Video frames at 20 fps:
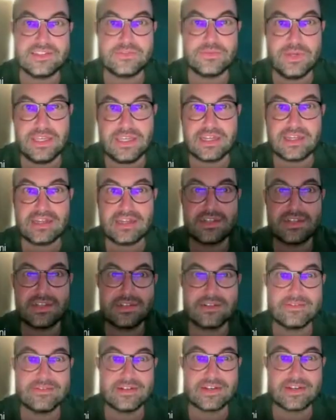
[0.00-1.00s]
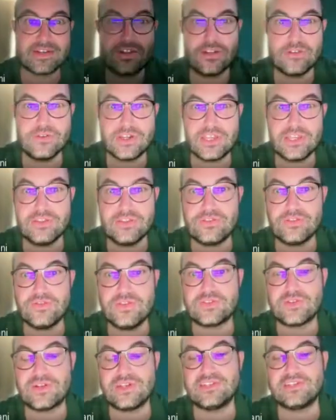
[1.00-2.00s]
week we're going to look into
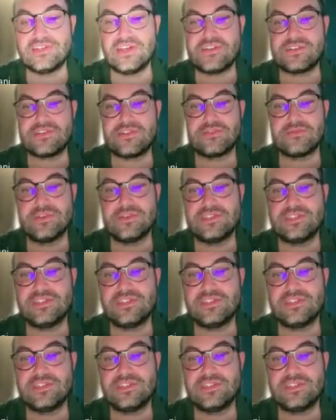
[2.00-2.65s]
visualization, which